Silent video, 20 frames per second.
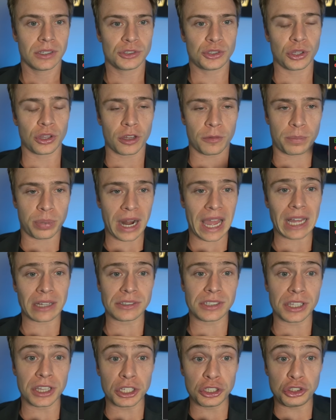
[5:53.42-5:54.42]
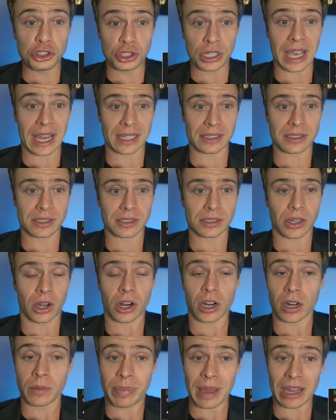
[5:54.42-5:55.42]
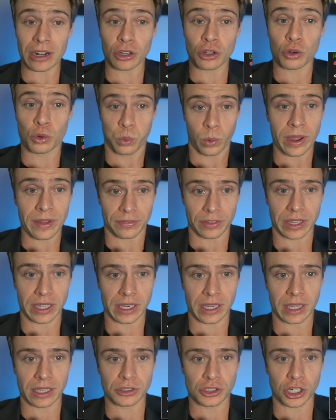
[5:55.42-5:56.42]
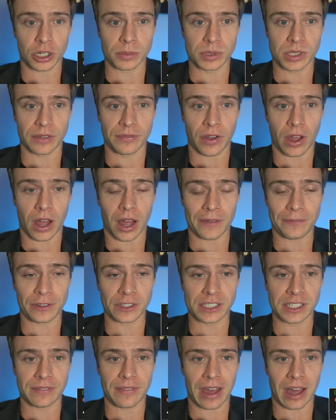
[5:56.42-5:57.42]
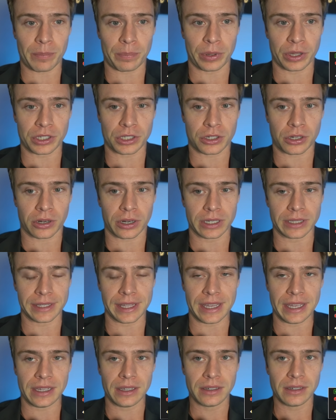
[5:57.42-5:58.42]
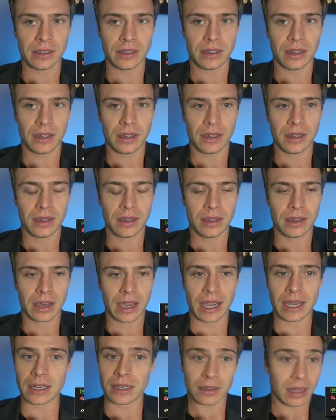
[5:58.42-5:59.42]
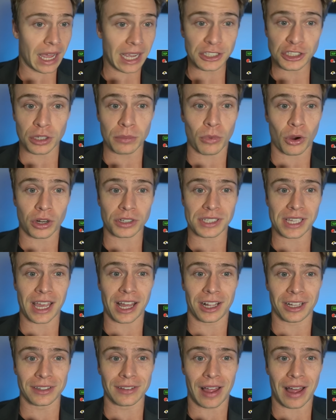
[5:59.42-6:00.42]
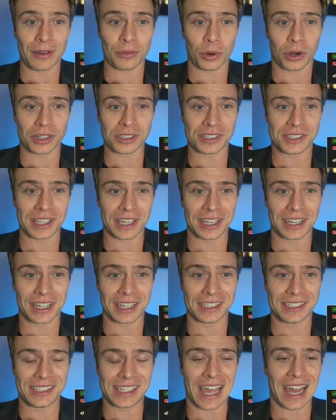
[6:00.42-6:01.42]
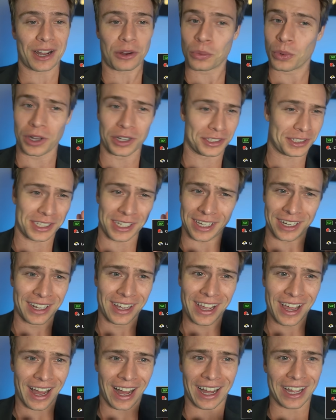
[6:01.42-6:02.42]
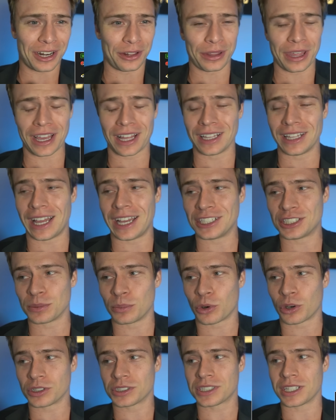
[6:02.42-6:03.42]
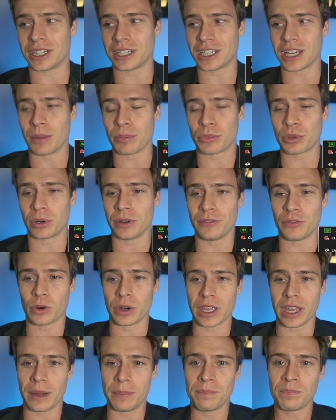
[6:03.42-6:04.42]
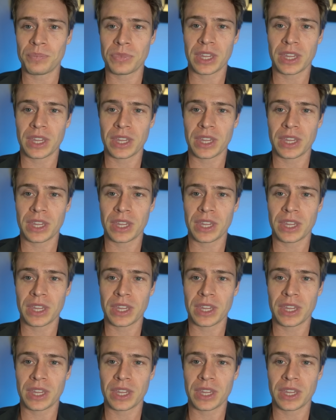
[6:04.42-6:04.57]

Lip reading: So the Browns and the Jets are about equivalent in terms of offensive output currently. And Elijah Moore is a hell of a lot worse than Zach Wilson. I don't think Elijah Moore is going to come through for you.